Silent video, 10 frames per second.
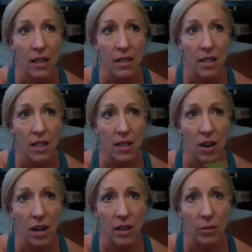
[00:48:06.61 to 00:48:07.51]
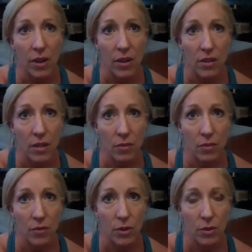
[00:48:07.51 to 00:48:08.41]
to get on with some
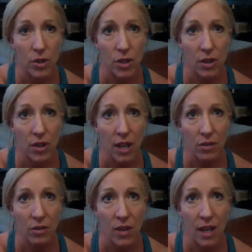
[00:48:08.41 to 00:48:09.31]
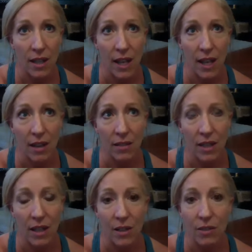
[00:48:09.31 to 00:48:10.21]
future that you then can't
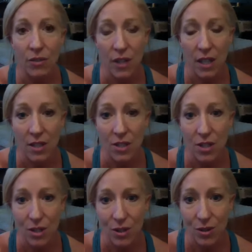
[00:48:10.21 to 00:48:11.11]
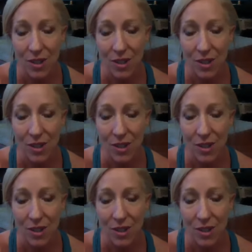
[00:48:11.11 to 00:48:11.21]
live into.